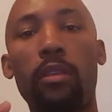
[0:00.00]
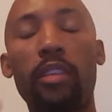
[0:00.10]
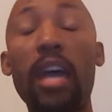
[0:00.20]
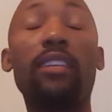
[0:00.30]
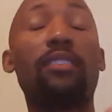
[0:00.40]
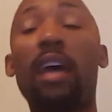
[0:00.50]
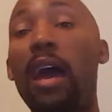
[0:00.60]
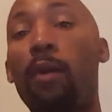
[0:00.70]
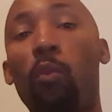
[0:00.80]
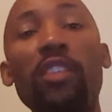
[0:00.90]
Yes,
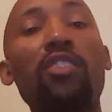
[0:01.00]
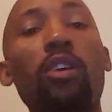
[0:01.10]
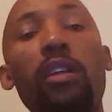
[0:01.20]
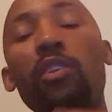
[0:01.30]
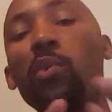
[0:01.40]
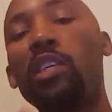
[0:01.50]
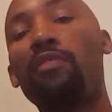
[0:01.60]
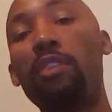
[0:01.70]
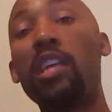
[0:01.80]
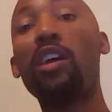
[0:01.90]
I wasn't going to do this
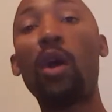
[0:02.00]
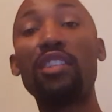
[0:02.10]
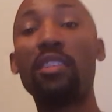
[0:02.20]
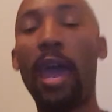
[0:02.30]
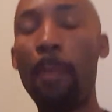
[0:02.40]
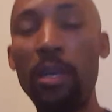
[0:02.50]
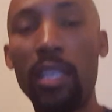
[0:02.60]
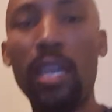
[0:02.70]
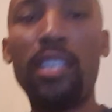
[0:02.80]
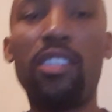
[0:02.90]
video. I just happened to
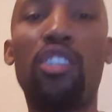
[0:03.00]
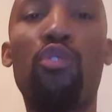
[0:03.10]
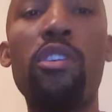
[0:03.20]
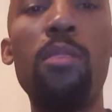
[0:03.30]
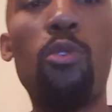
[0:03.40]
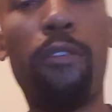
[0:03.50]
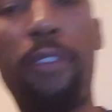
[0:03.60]
catch the stream on